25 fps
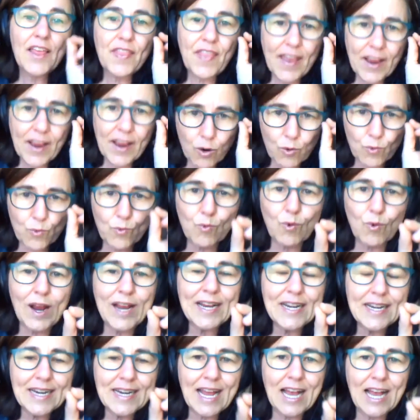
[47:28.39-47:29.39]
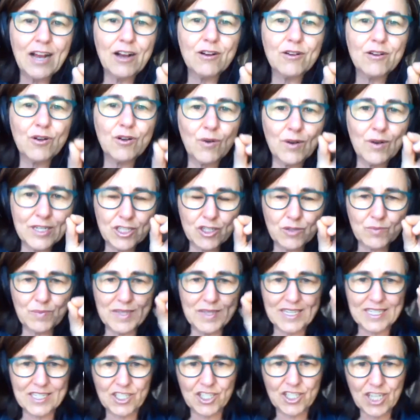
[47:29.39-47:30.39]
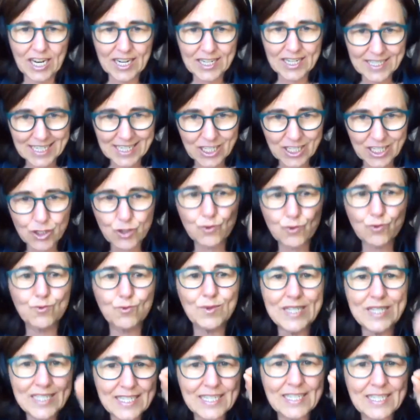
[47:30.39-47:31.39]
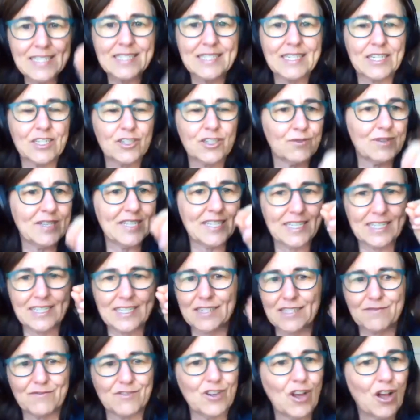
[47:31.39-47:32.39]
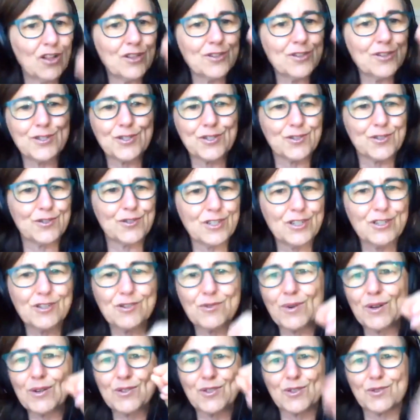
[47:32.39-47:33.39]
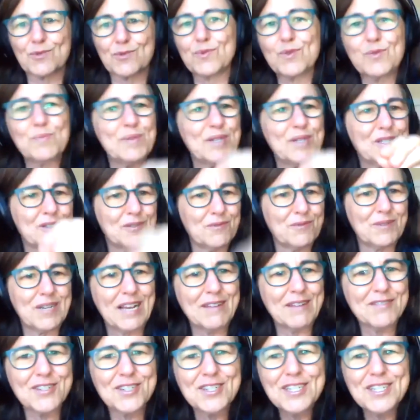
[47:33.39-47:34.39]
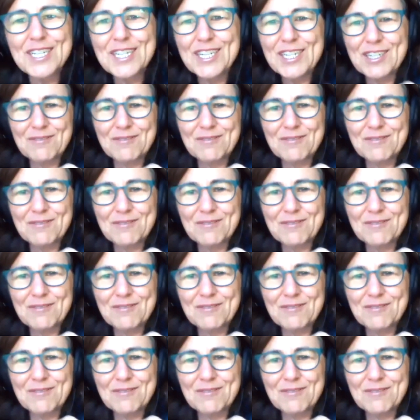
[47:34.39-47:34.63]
They are right now going to be injecting trillions and trillions of dollars or euros or rupees or whatever